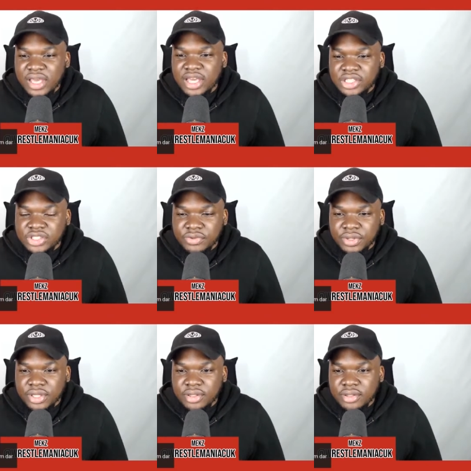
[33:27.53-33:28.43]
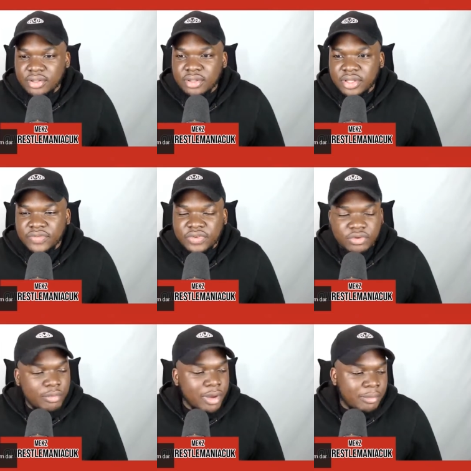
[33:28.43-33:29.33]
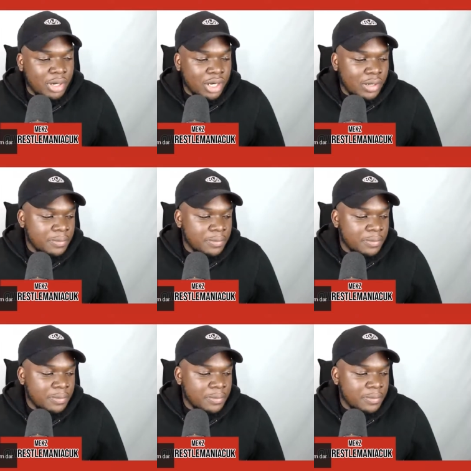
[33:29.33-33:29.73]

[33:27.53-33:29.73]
injury, if you remember,